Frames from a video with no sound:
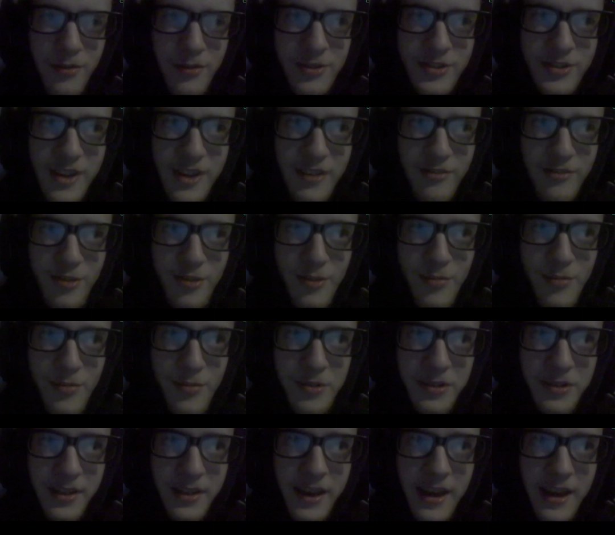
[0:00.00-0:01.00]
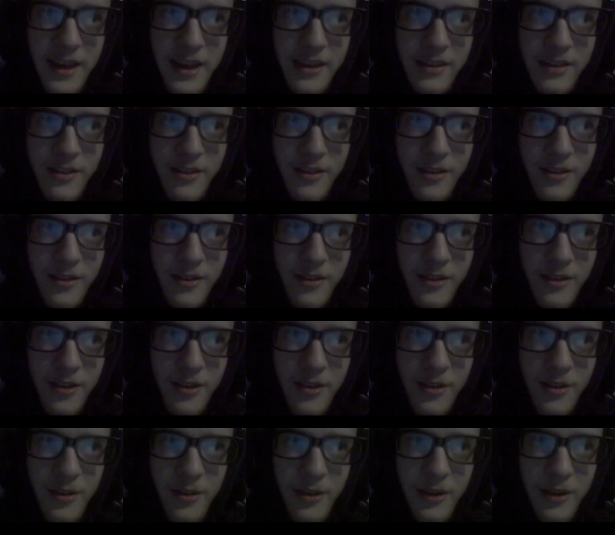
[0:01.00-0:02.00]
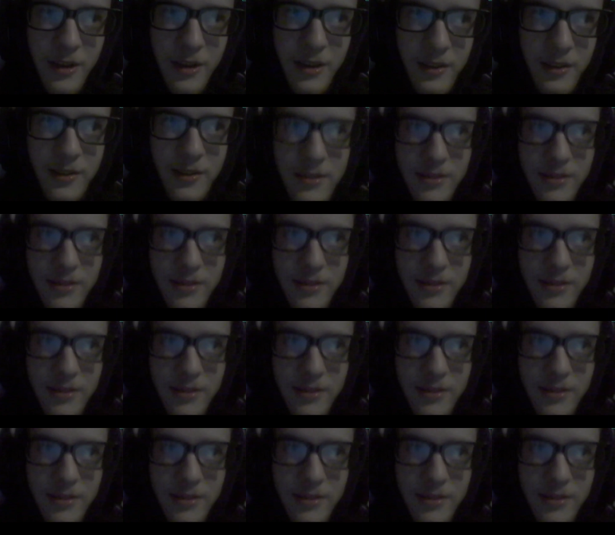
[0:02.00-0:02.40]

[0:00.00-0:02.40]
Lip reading: in general, but then I